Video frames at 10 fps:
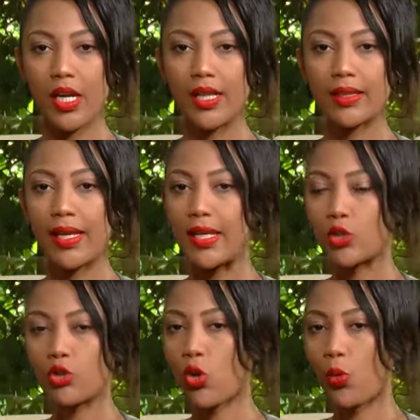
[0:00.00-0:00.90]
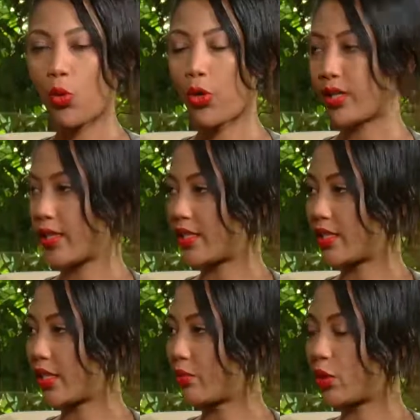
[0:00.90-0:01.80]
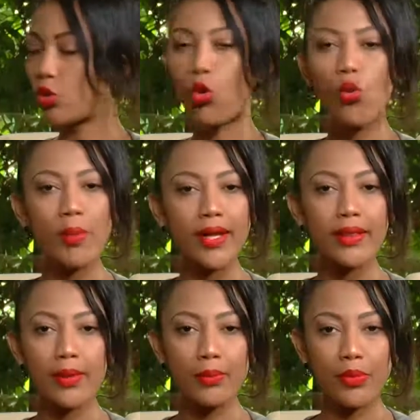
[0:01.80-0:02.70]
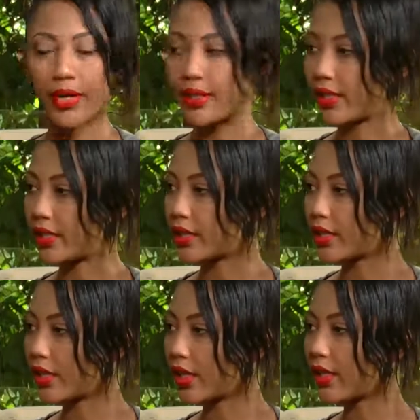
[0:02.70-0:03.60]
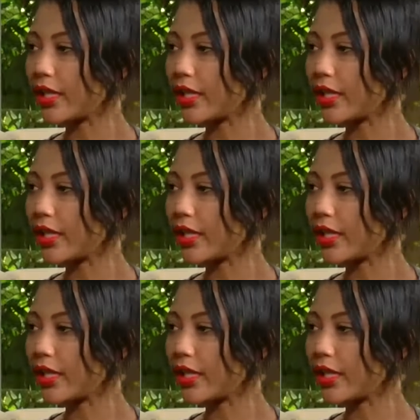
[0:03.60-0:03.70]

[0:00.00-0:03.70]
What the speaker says: there is no boy in that statement. Who made them pregnant? They're